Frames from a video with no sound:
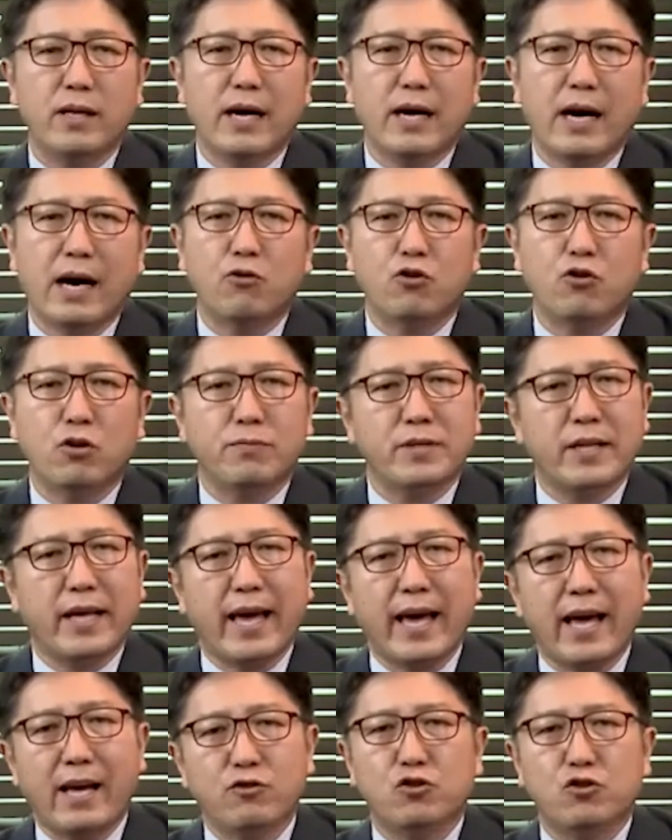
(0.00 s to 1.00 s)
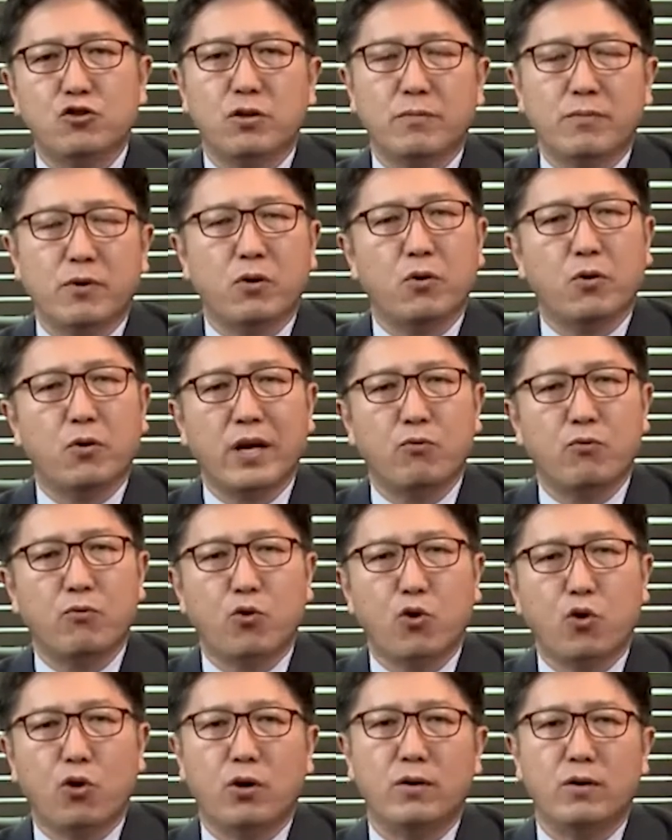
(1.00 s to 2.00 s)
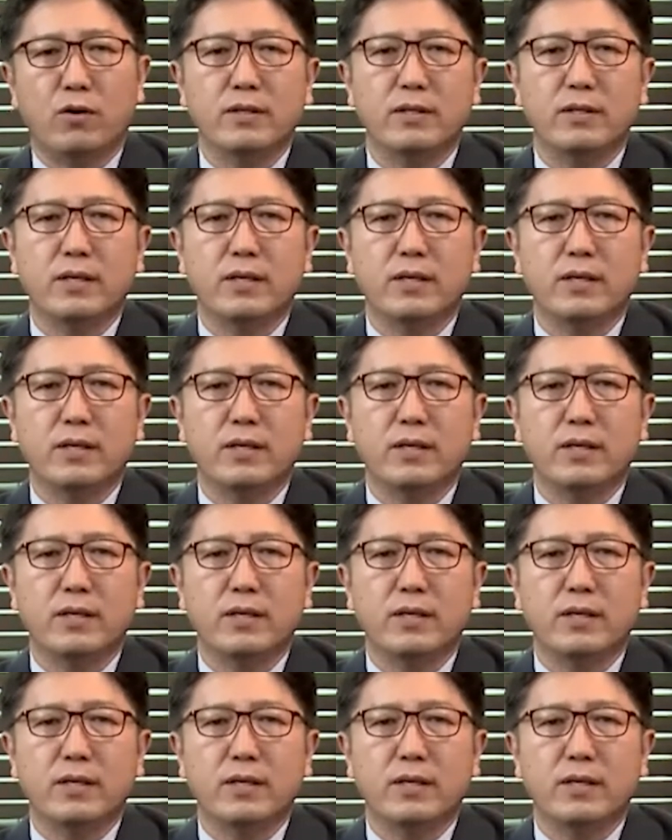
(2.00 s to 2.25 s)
out of the ashes of the Korean War.